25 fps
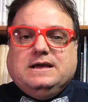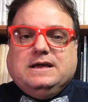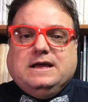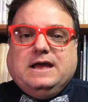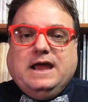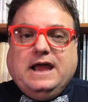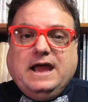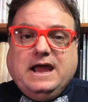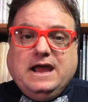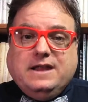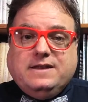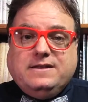
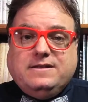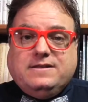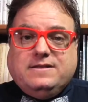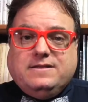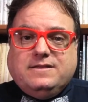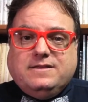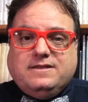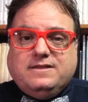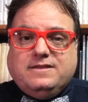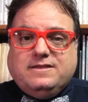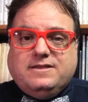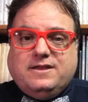And
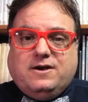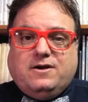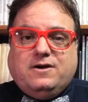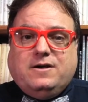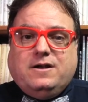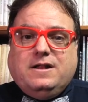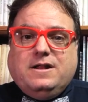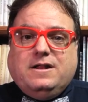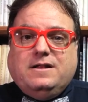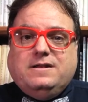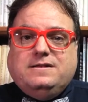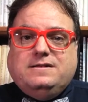they're in
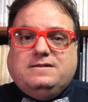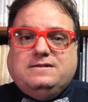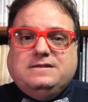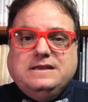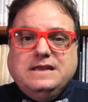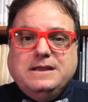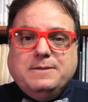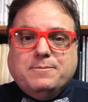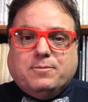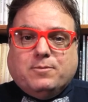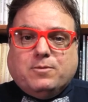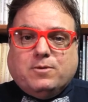a
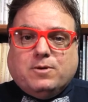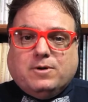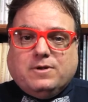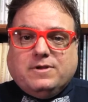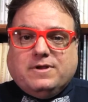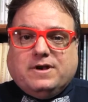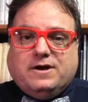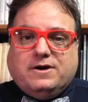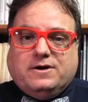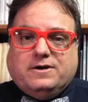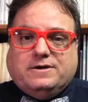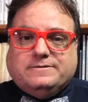deep world
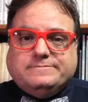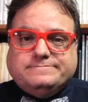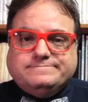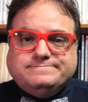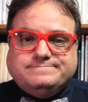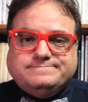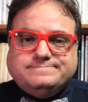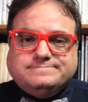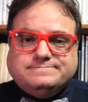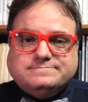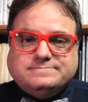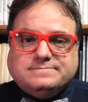of hurt.
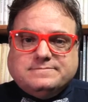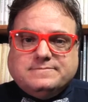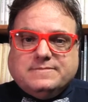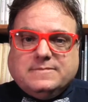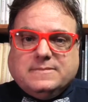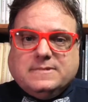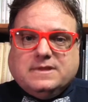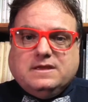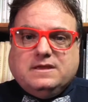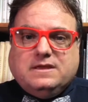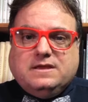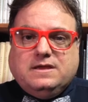
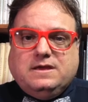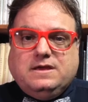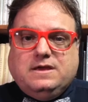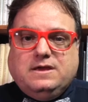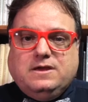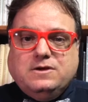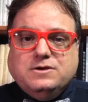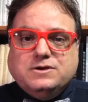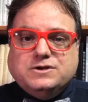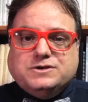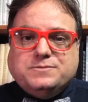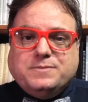
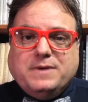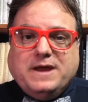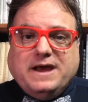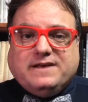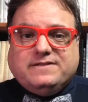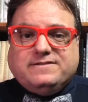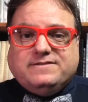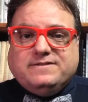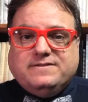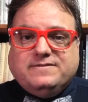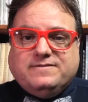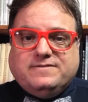Huge,
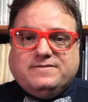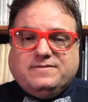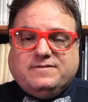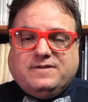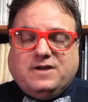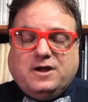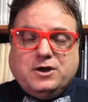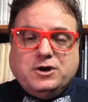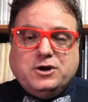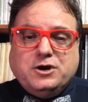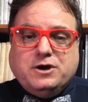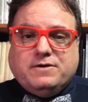massive
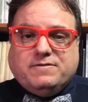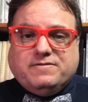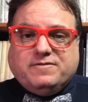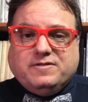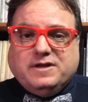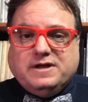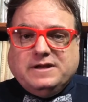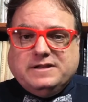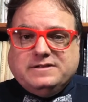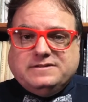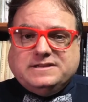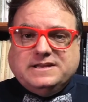100-year
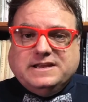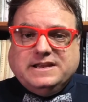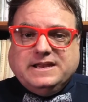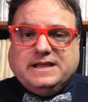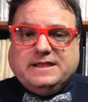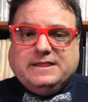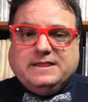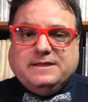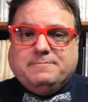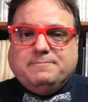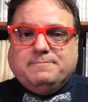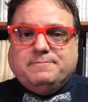floods
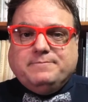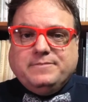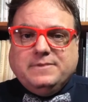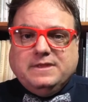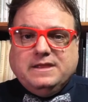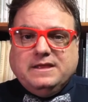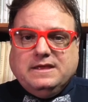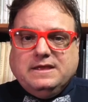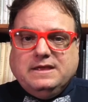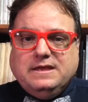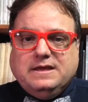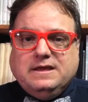hitting them.
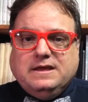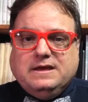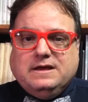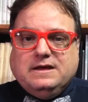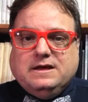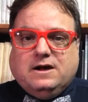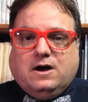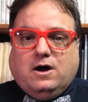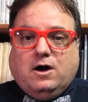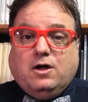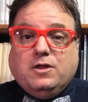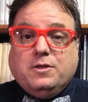
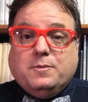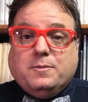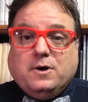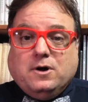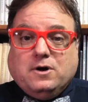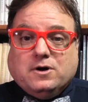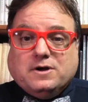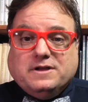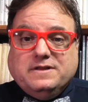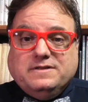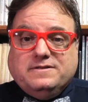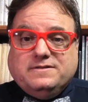All the
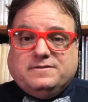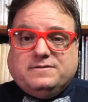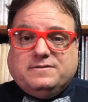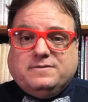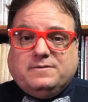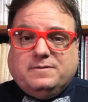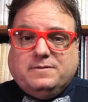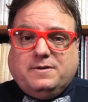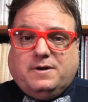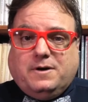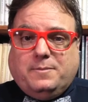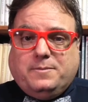Balkans
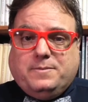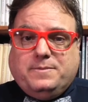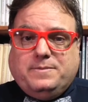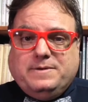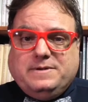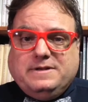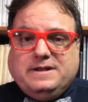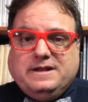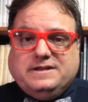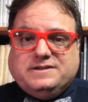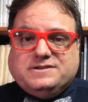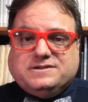are
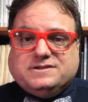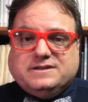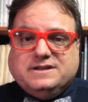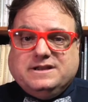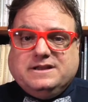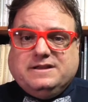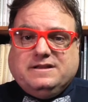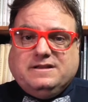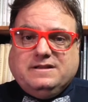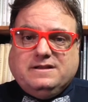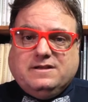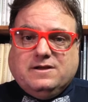
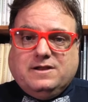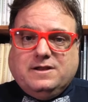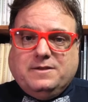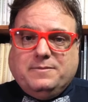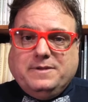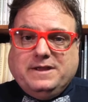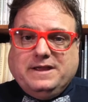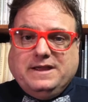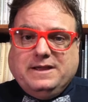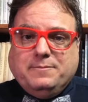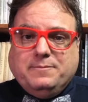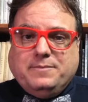potentially going to
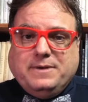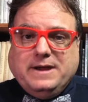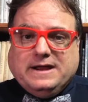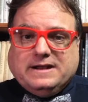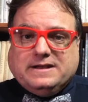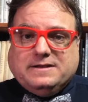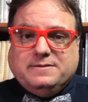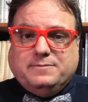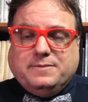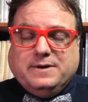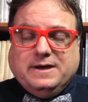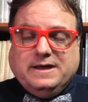be
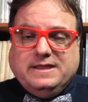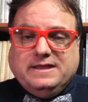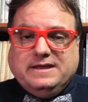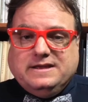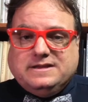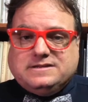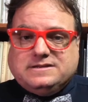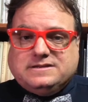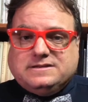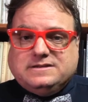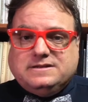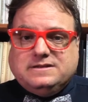impacted by
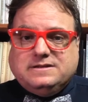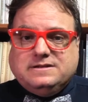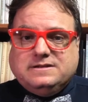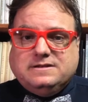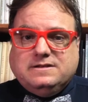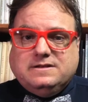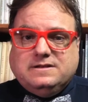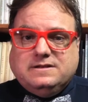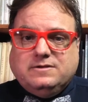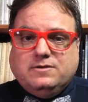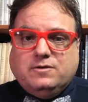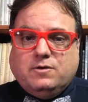this.
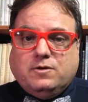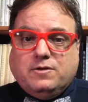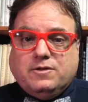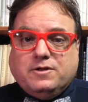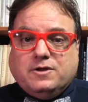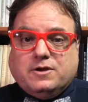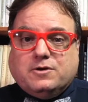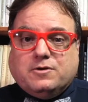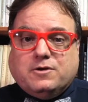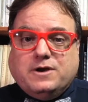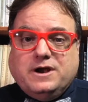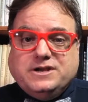Northern
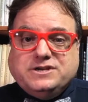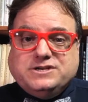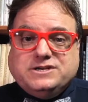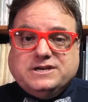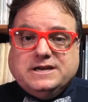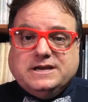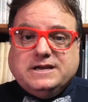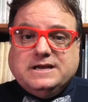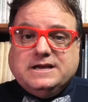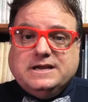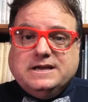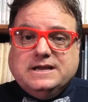
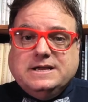Croatia,